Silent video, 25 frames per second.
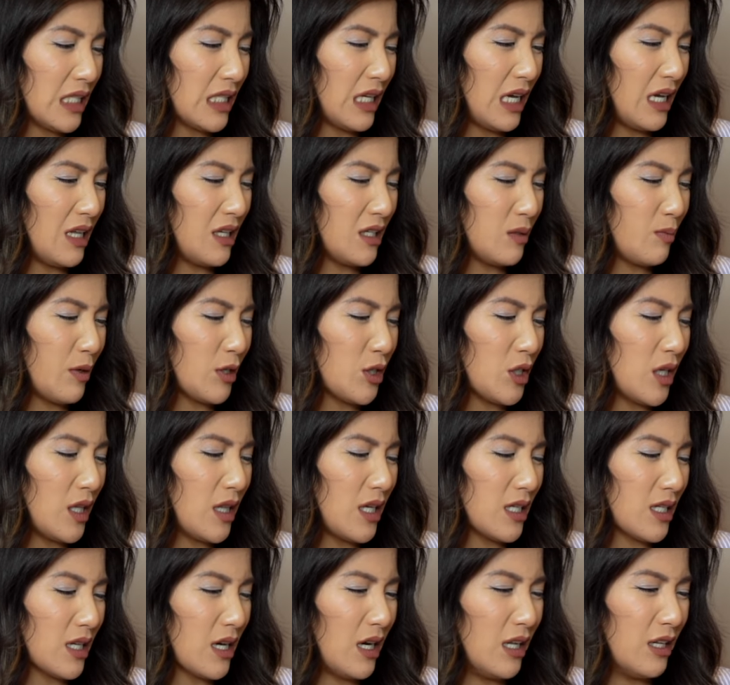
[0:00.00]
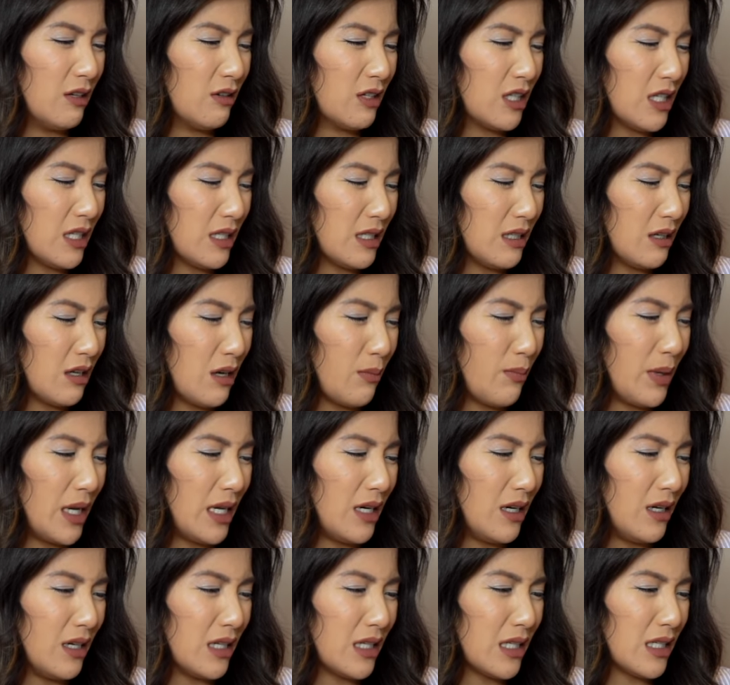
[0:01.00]
And especially in this color, it does look a bit
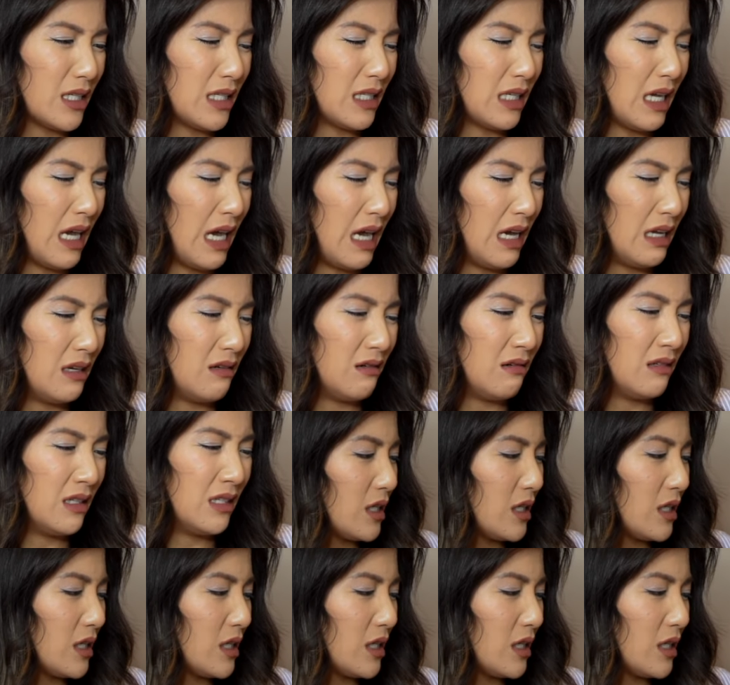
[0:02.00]
like skin.